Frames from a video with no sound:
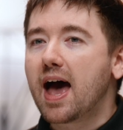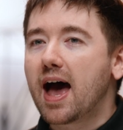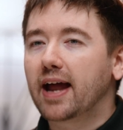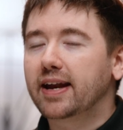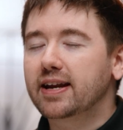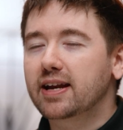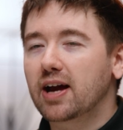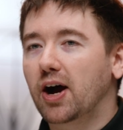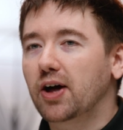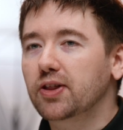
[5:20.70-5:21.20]

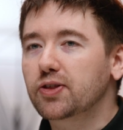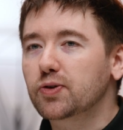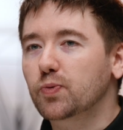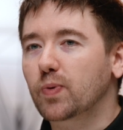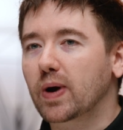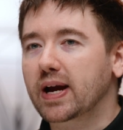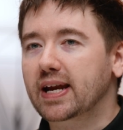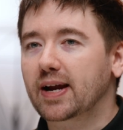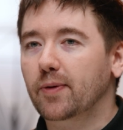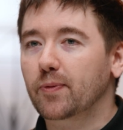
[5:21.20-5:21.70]
And the other
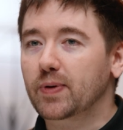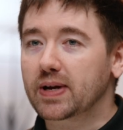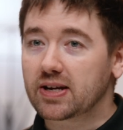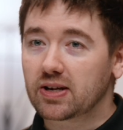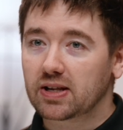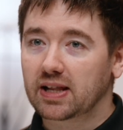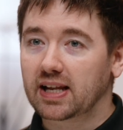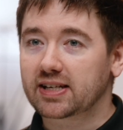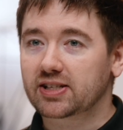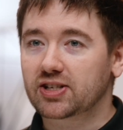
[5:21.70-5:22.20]
way that we
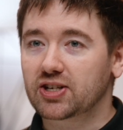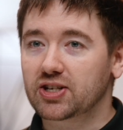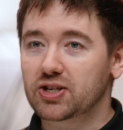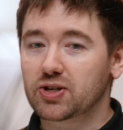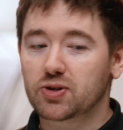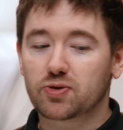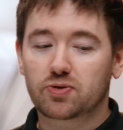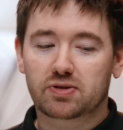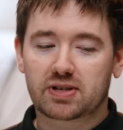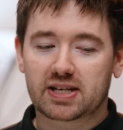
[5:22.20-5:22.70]
like to
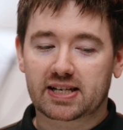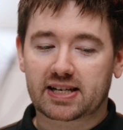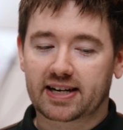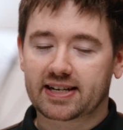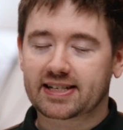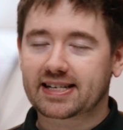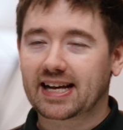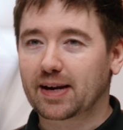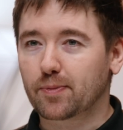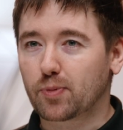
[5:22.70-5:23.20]
use this kind
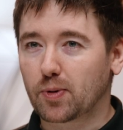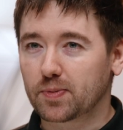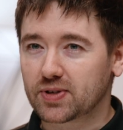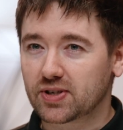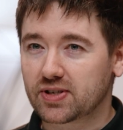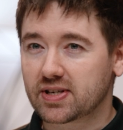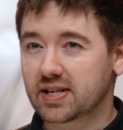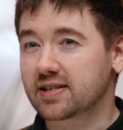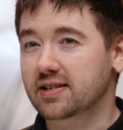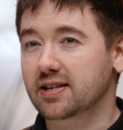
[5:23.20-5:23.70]
of teleprompter
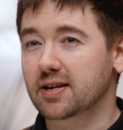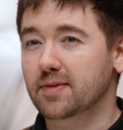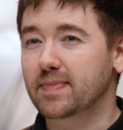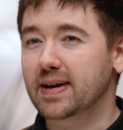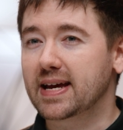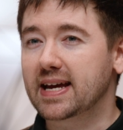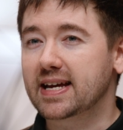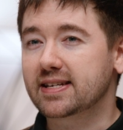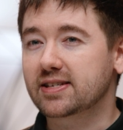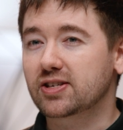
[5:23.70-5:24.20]
system
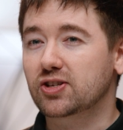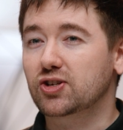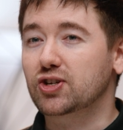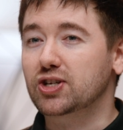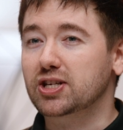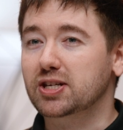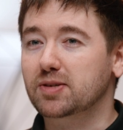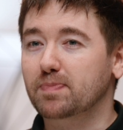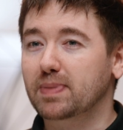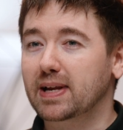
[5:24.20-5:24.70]
is to
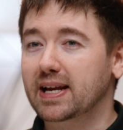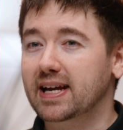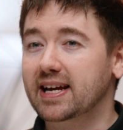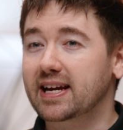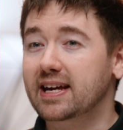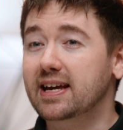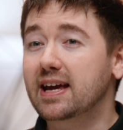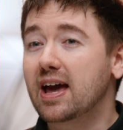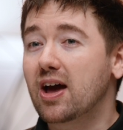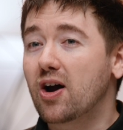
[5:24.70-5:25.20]

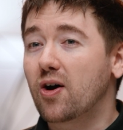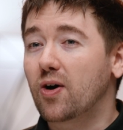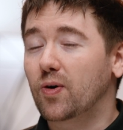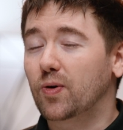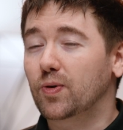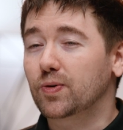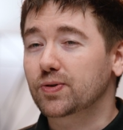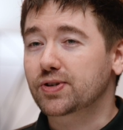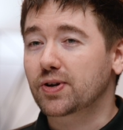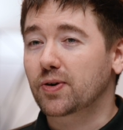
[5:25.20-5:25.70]
display
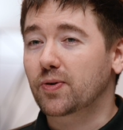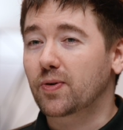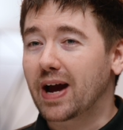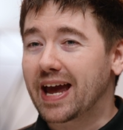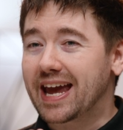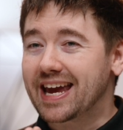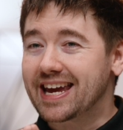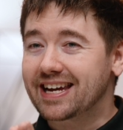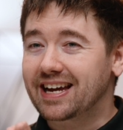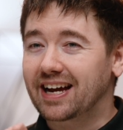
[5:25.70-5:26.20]
also
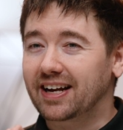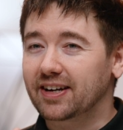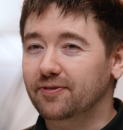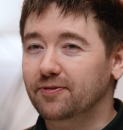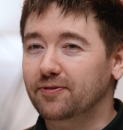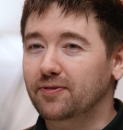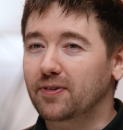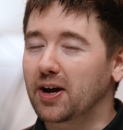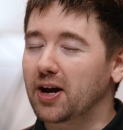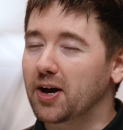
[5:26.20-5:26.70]
a kind of
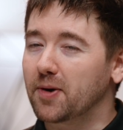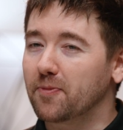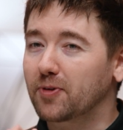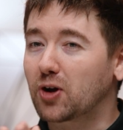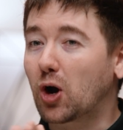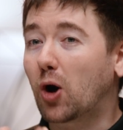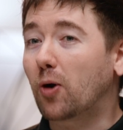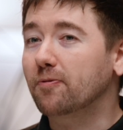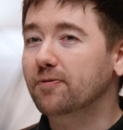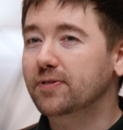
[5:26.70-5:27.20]
um,
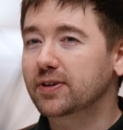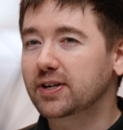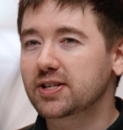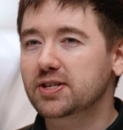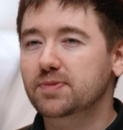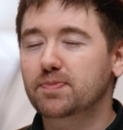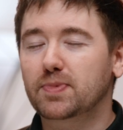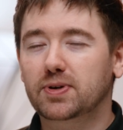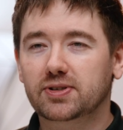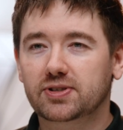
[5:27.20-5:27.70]

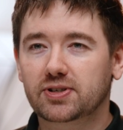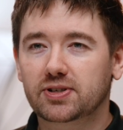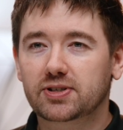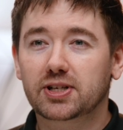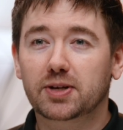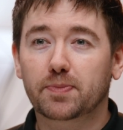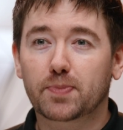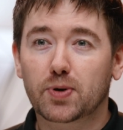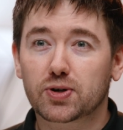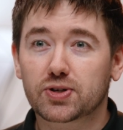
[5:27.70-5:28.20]
confidence monitor to
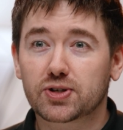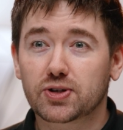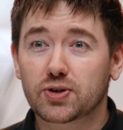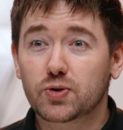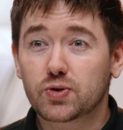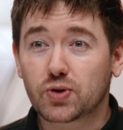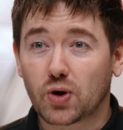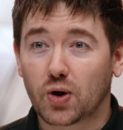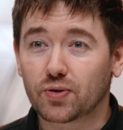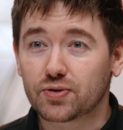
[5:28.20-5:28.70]
the person
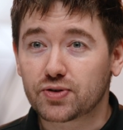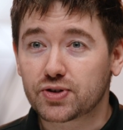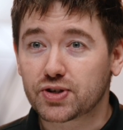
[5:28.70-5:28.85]
who's on